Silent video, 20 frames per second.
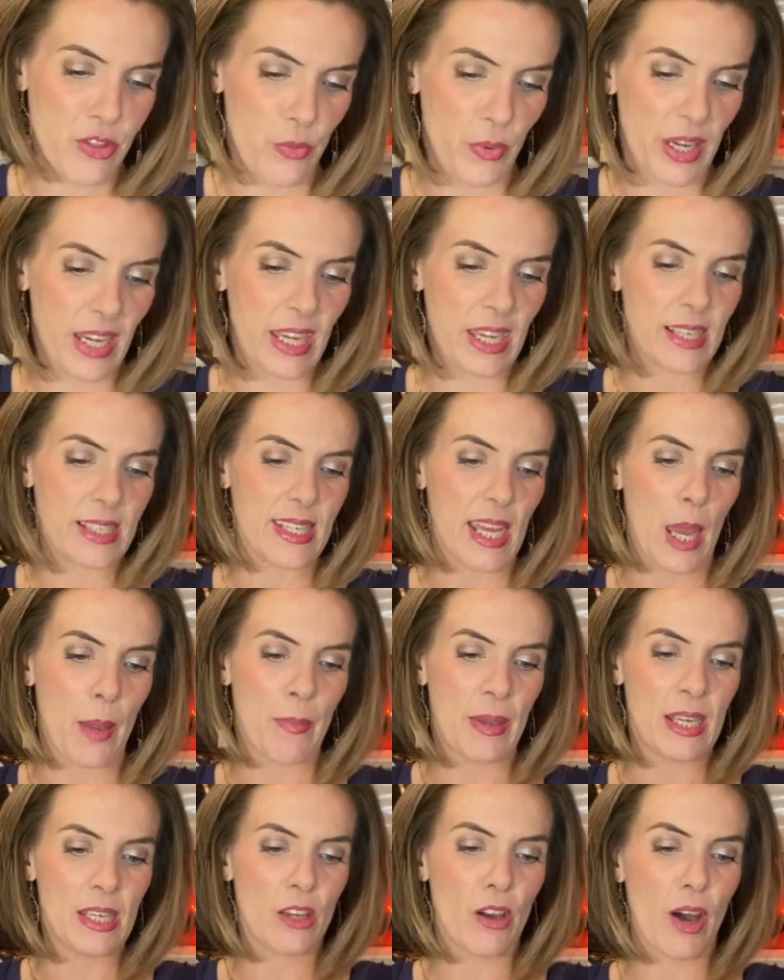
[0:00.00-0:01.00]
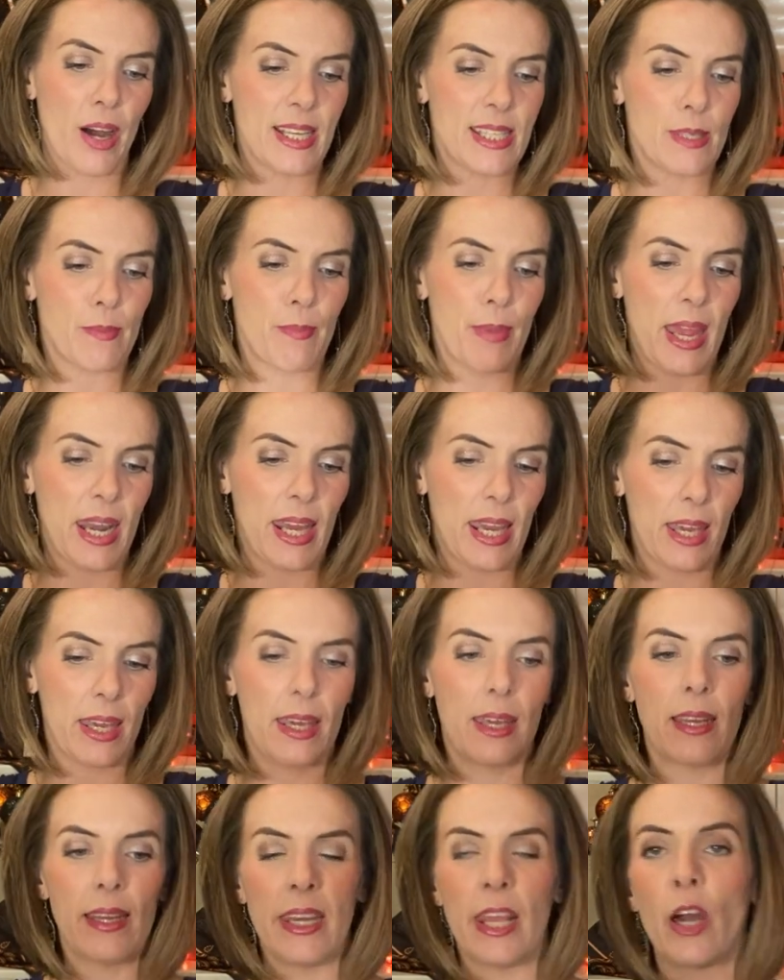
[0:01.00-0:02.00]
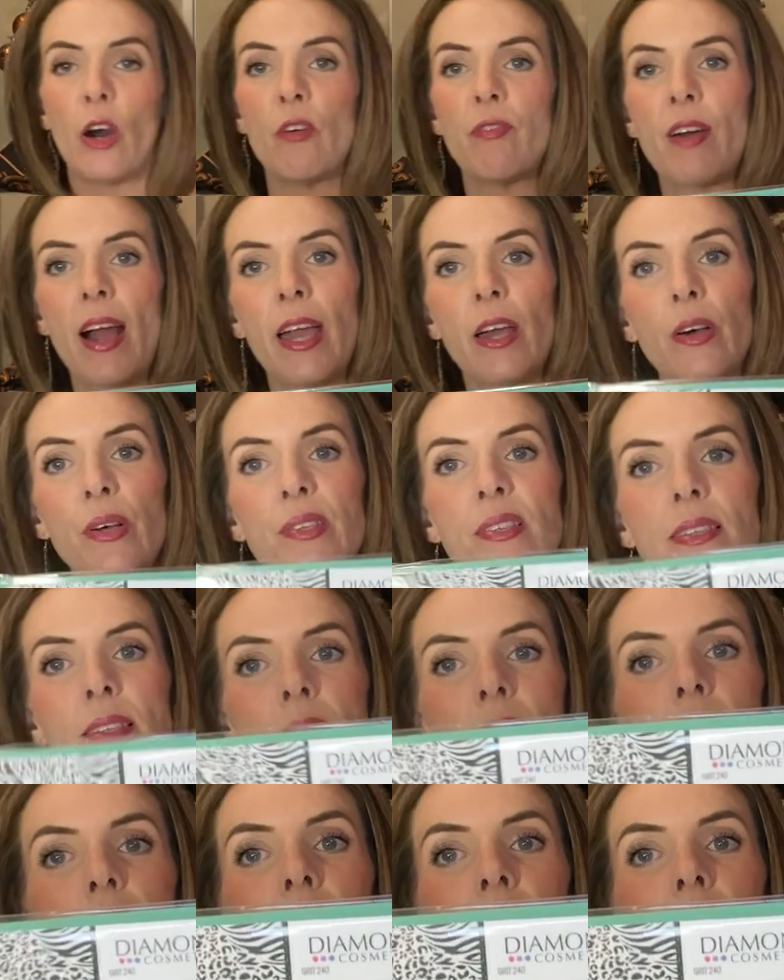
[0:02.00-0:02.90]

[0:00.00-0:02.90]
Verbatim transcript: 3 Diamond Cosmetic nail files.